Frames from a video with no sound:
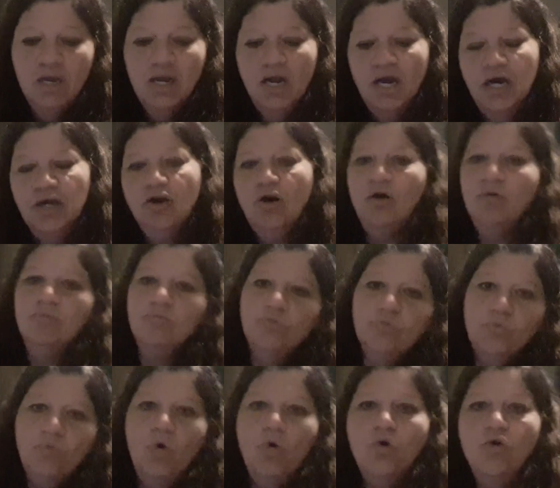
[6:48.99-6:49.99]
And
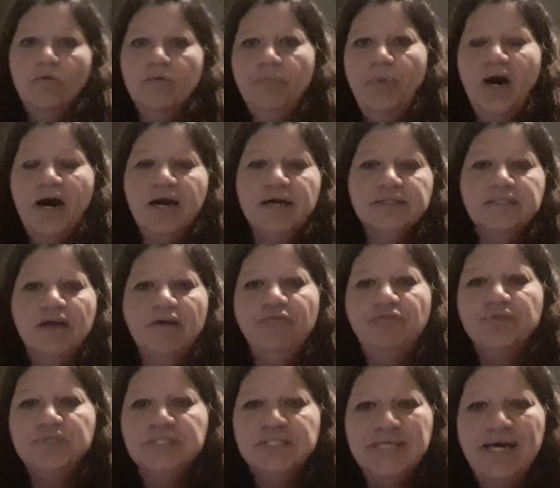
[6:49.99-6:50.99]
I'm walking past, and
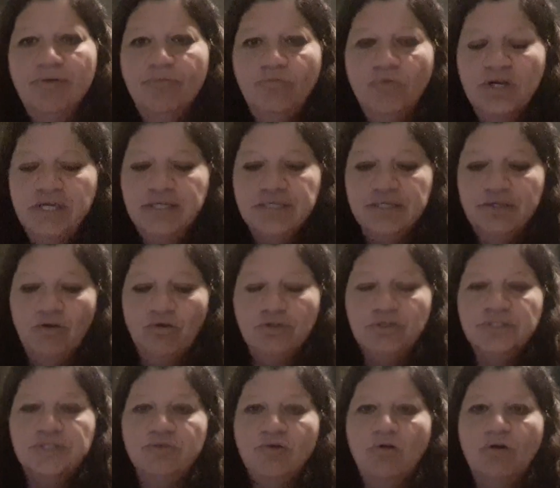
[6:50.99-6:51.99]
for some reason I
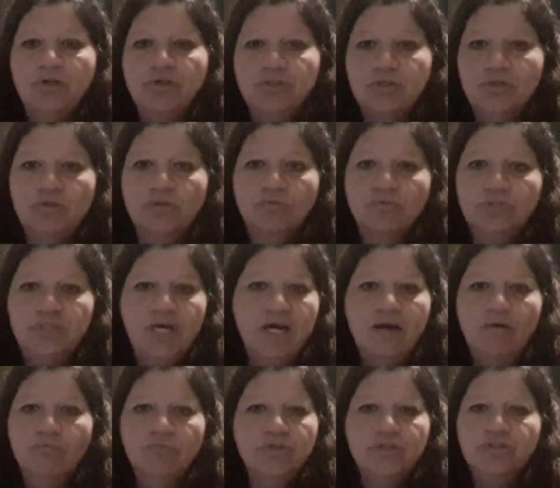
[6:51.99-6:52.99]
decided to look
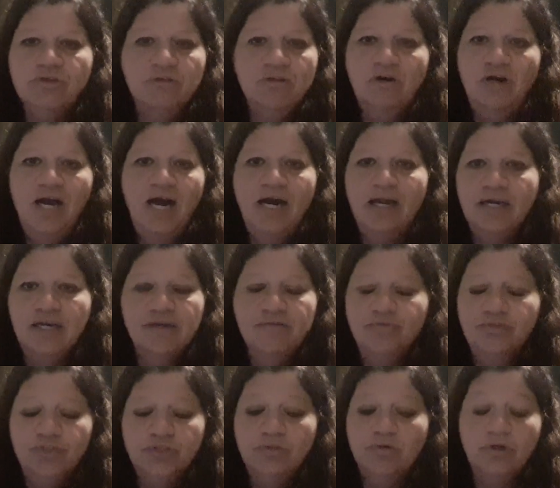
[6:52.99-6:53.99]
down, which I like hardly
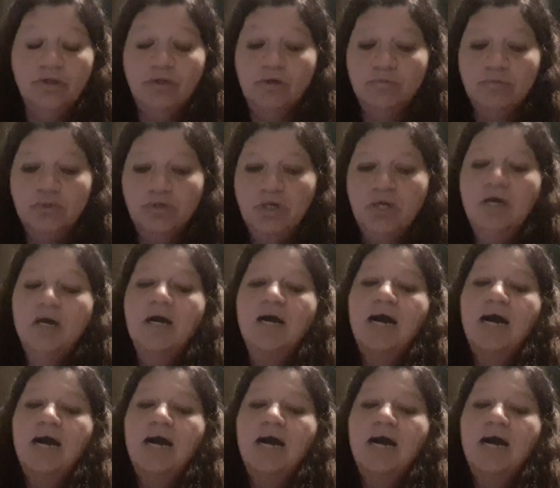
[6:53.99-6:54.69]
ever do, I don't know why.